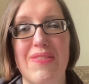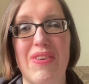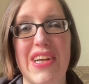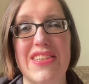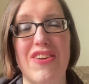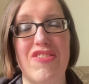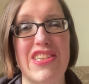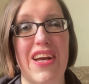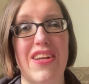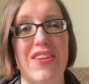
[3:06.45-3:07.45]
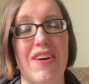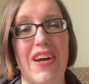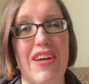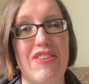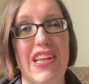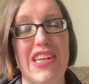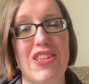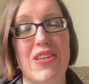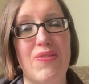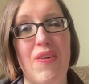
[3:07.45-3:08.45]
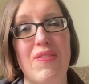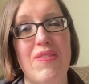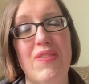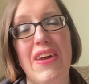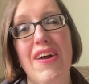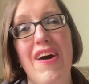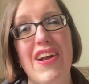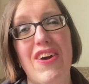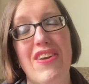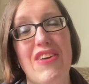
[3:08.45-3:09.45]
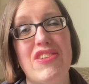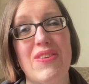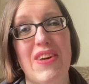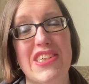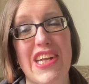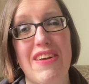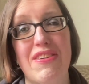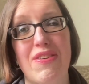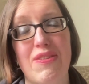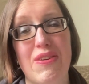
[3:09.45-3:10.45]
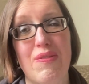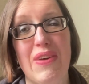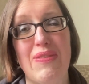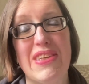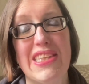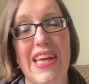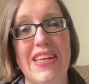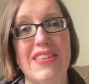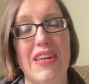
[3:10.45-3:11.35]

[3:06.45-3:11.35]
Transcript: And because obviously I, I have a lactose problem, I can't have too much dairy or it'll make me sick.